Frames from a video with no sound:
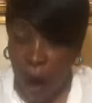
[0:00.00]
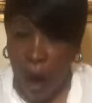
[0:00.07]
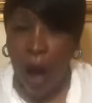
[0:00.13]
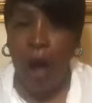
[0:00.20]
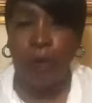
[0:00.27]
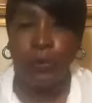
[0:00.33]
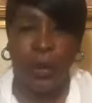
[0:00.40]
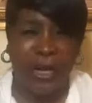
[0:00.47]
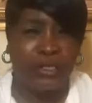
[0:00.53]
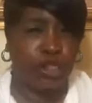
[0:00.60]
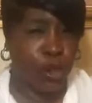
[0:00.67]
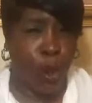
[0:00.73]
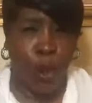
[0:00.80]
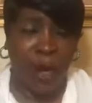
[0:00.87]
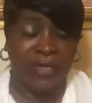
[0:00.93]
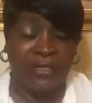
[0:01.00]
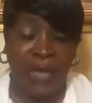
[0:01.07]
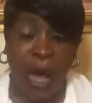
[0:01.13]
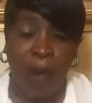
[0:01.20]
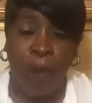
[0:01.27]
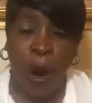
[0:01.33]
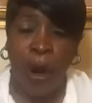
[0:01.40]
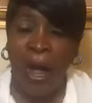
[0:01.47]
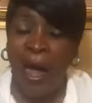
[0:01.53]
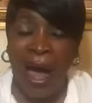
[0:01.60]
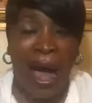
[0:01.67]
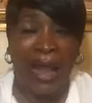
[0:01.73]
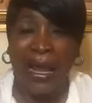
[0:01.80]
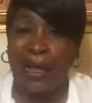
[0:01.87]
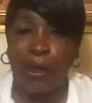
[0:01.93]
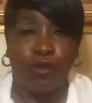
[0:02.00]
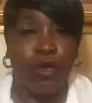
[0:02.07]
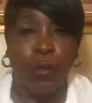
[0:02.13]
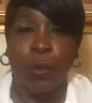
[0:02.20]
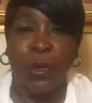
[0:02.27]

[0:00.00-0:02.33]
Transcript: all rejoice. Come on. Hallelujah.